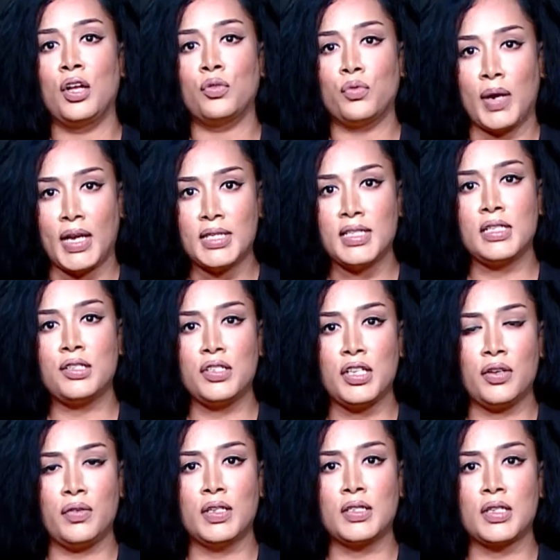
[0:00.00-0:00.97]
raising
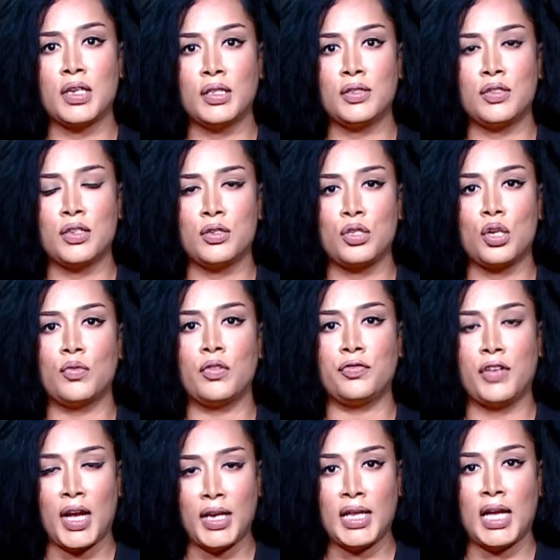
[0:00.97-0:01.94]
serious concerns over
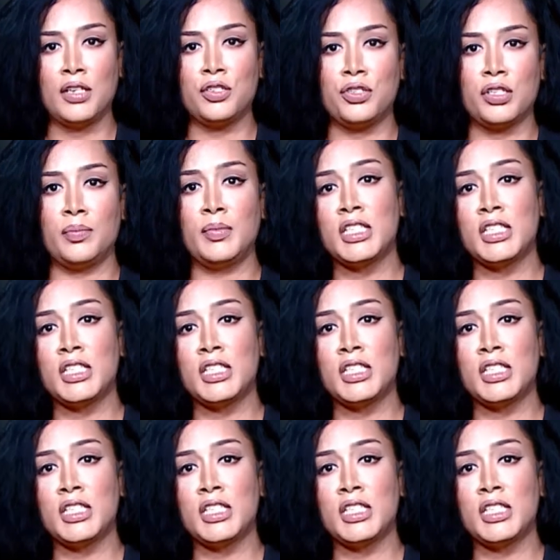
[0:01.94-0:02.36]
financial